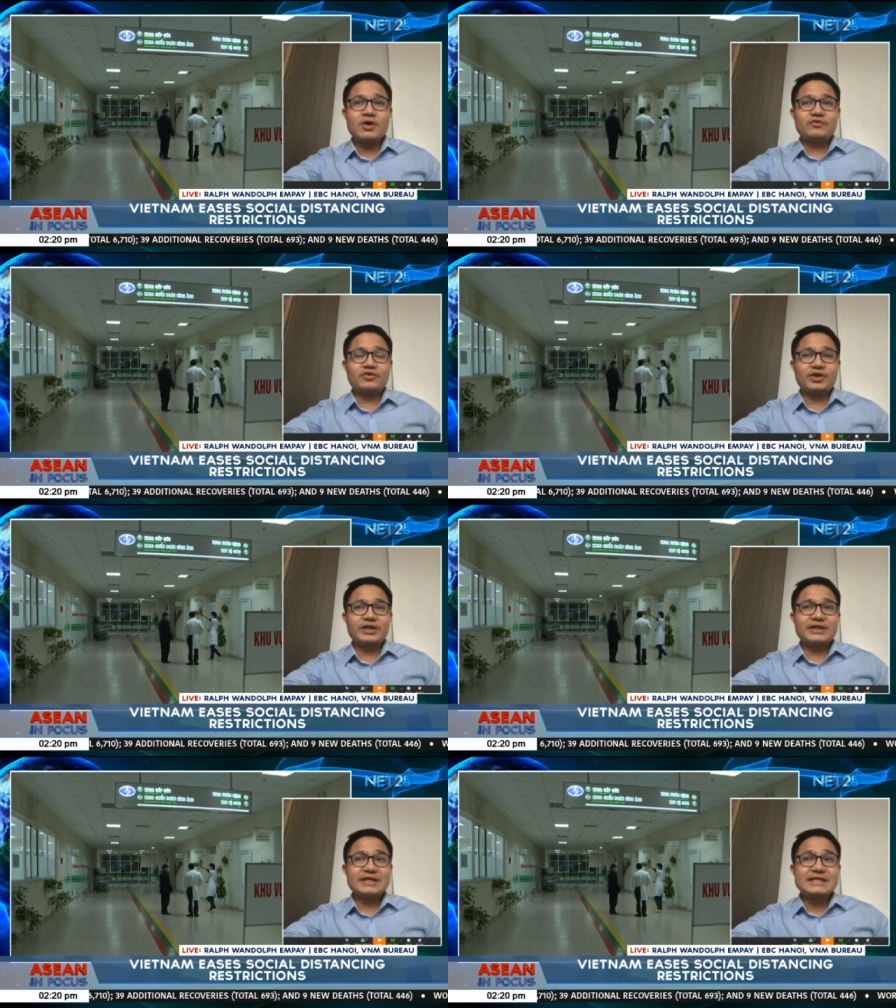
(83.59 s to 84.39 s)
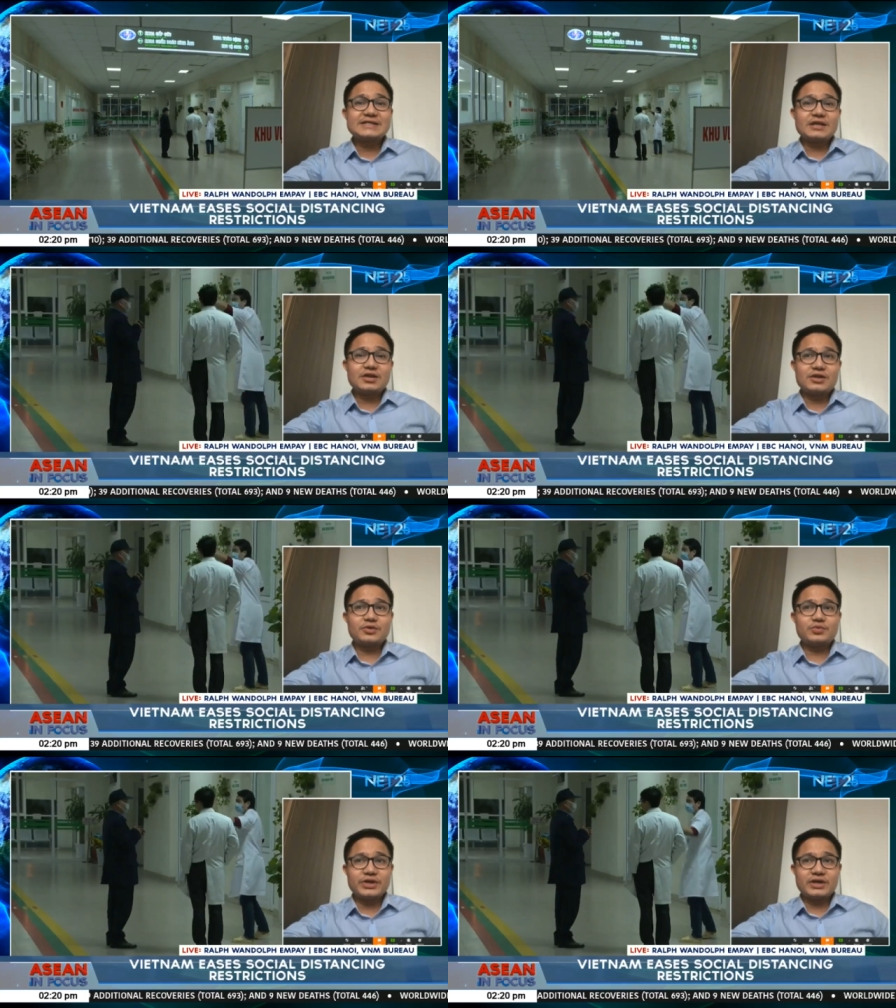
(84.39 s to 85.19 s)
for at least
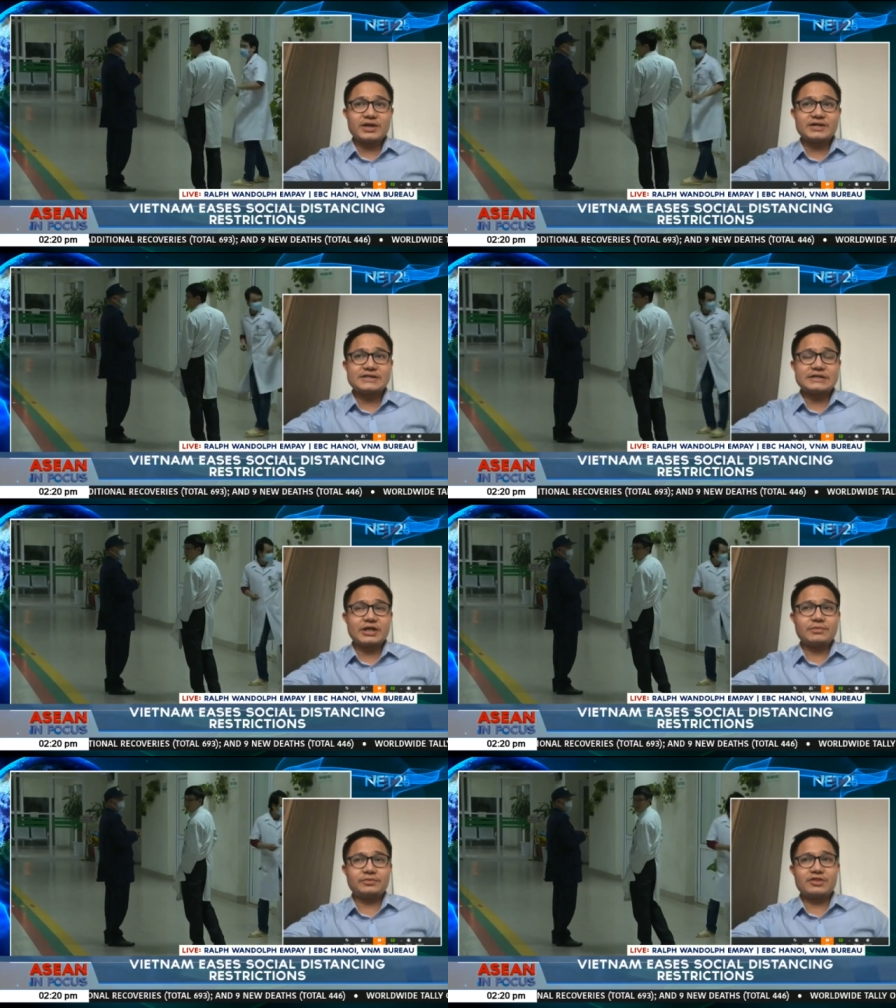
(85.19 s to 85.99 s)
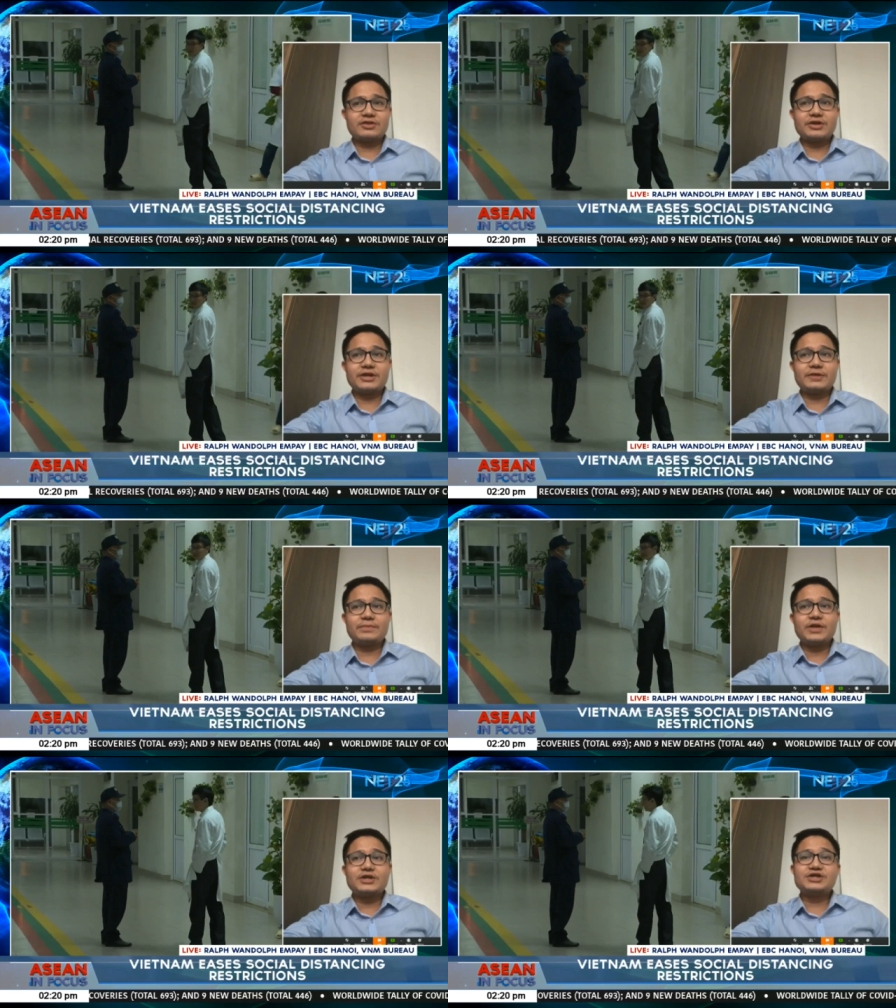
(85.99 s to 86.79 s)
another week until April 30,
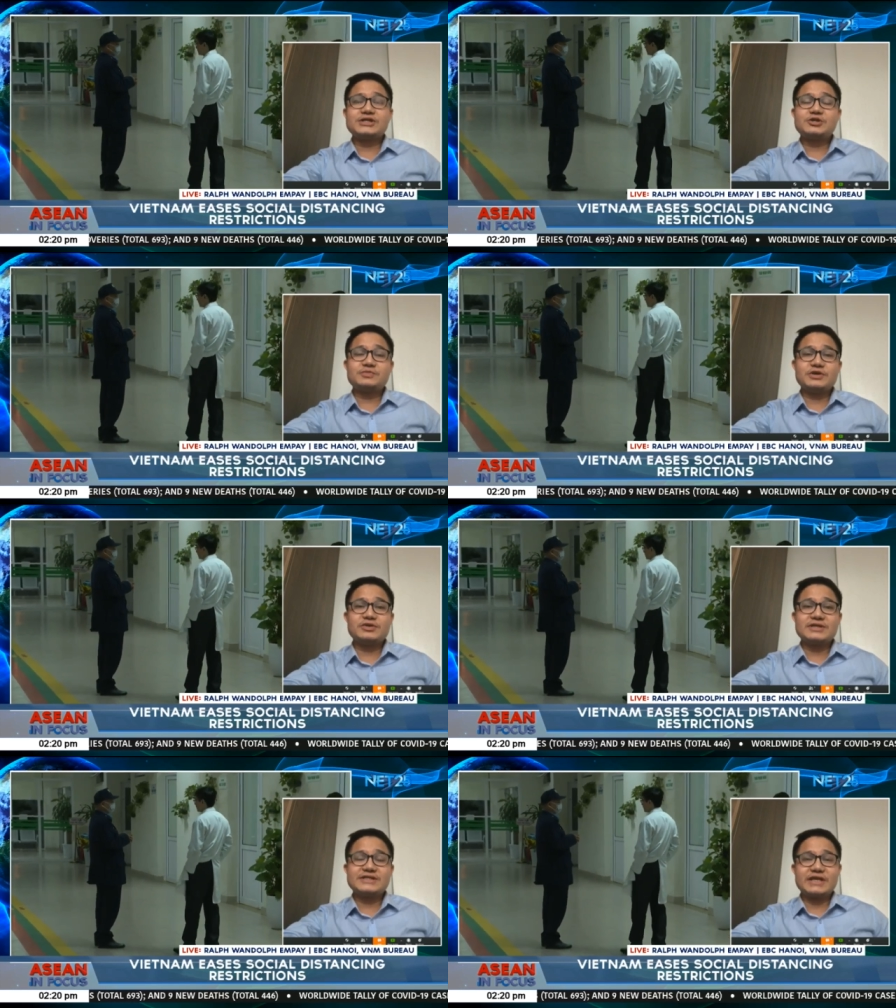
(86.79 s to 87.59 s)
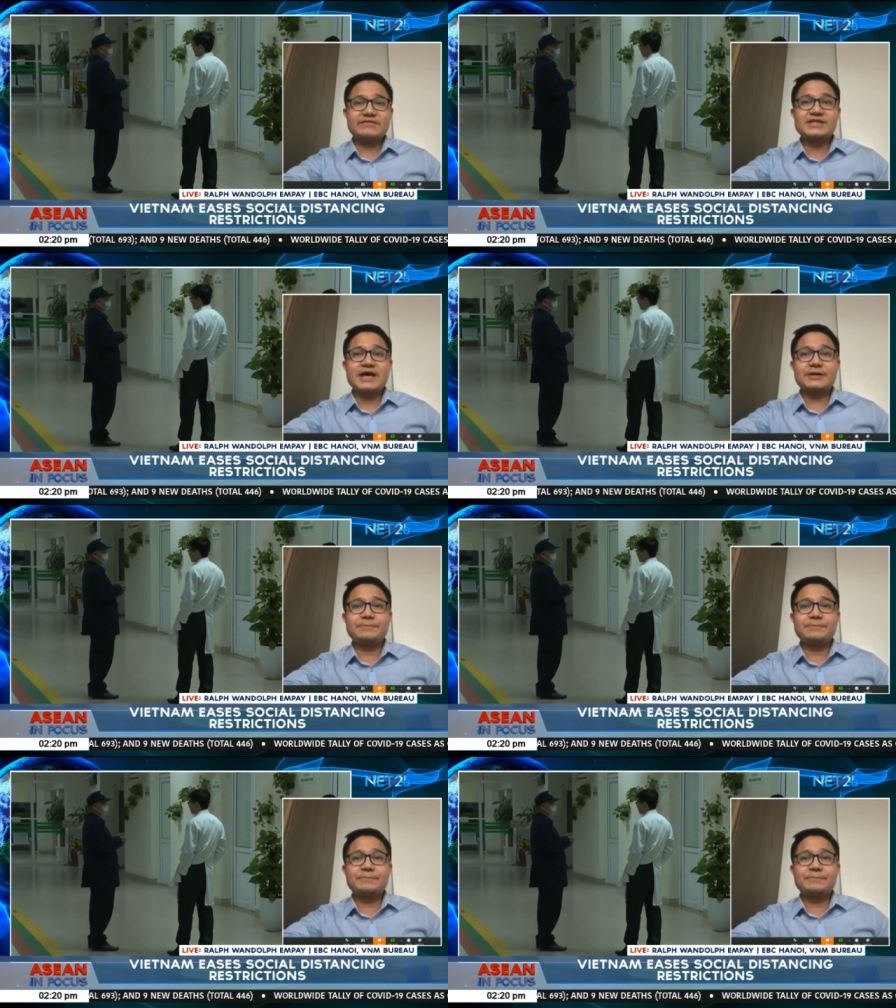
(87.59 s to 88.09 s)
just to be on the safe side.